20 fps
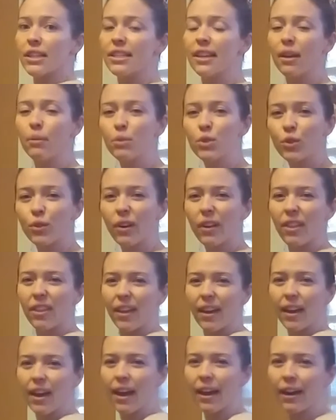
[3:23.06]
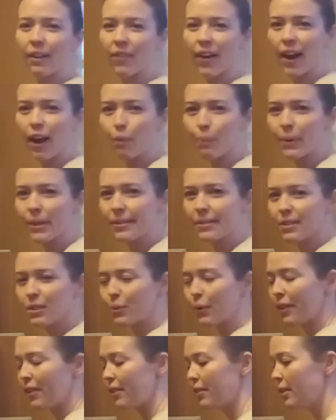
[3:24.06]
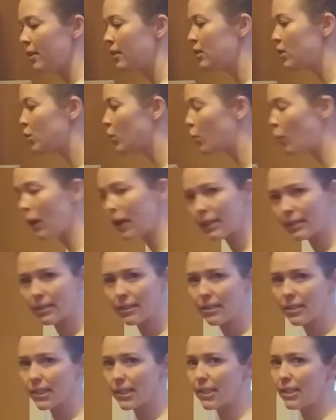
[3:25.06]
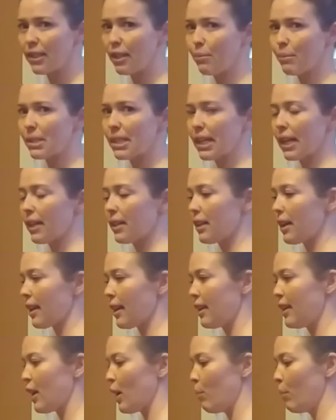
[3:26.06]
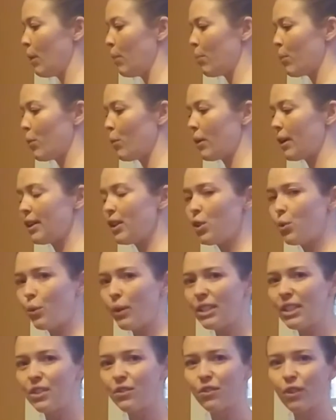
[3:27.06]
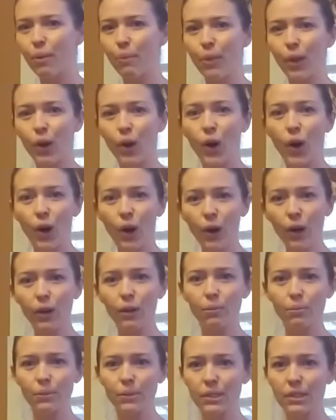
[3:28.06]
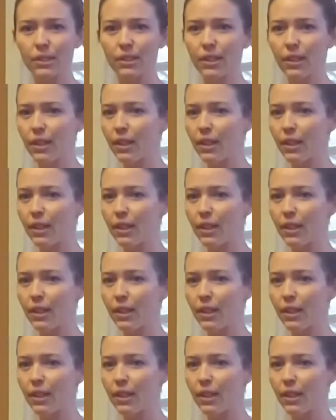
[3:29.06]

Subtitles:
same sort of thing kind of happens with twists. It seems like a lot of the time people want to twist from their arms